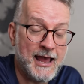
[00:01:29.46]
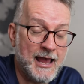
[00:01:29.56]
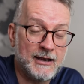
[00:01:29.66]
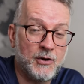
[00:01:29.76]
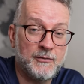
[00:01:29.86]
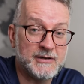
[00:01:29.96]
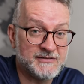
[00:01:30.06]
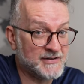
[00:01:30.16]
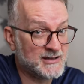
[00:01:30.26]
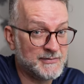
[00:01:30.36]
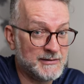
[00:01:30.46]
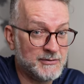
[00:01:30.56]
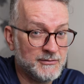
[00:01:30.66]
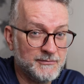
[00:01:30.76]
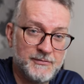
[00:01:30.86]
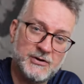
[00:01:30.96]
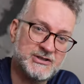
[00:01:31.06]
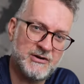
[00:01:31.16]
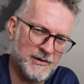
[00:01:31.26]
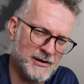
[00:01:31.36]
and a whole bunch of other people
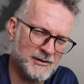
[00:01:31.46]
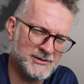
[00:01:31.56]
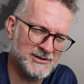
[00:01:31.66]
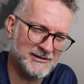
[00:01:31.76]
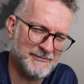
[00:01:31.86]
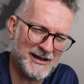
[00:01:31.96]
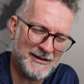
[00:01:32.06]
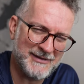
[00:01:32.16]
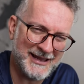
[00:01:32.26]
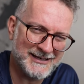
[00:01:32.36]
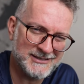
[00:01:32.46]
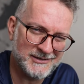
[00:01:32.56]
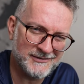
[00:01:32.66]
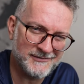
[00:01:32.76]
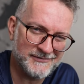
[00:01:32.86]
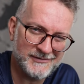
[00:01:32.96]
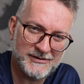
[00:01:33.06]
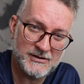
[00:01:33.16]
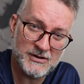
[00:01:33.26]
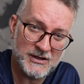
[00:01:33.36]
because he went on to become the editor of
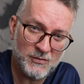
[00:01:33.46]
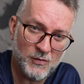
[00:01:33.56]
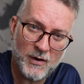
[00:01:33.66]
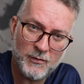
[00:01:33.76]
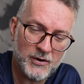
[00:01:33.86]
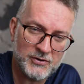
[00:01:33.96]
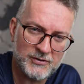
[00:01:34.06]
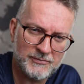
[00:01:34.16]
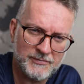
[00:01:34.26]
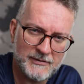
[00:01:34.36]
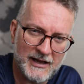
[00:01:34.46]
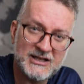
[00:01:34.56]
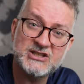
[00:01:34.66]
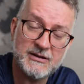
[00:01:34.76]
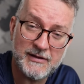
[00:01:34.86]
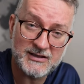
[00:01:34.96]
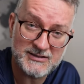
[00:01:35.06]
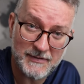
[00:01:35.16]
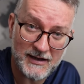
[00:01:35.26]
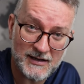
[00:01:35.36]
the What Workgroup HTML
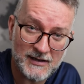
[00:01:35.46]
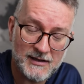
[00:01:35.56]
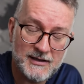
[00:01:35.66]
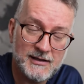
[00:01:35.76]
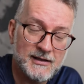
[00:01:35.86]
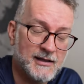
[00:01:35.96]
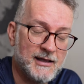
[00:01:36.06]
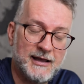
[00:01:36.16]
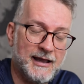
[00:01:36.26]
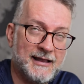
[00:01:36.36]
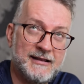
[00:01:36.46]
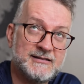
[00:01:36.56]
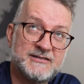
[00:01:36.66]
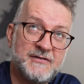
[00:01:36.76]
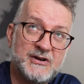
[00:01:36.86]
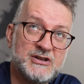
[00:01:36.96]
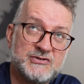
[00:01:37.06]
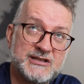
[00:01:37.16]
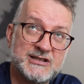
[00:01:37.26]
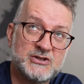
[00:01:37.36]
spec. And it's a very
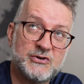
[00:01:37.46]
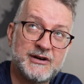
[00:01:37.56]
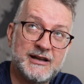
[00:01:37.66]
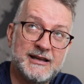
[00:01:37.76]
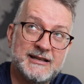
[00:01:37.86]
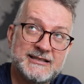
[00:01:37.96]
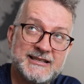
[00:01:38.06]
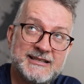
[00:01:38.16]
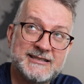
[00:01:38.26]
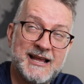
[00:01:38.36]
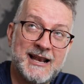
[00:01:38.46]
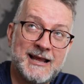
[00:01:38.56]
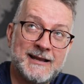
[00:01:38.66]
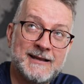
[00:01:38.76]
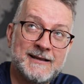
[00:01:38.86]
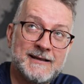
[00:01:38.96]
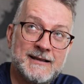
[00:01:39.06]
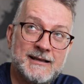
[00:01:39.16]
interesting story in the sense that, like,